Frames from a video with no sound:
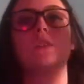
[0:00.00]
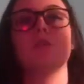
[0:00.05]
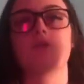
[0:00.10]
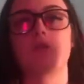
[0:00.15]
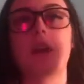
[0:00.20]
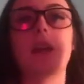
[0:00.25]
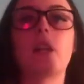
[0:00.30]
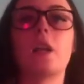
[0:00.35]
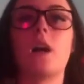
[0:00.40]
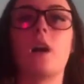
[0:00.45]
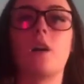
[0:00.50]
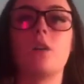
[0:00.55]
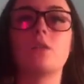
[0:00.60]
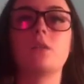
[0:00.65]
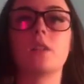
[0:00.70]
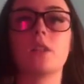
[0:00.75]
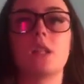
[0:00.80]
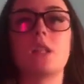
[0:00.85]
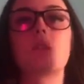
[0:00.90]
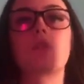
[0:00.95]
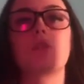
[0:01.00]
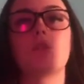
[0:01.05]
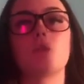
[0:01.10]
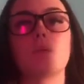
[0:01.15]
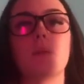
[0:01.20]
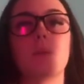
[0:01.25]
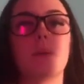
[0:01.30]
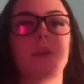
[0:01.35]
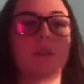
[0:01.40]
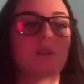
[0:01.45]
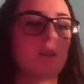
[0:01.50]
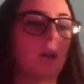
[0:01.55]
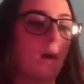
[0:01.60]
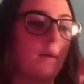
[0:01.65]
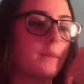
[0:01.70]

Right now, at this current moment in time,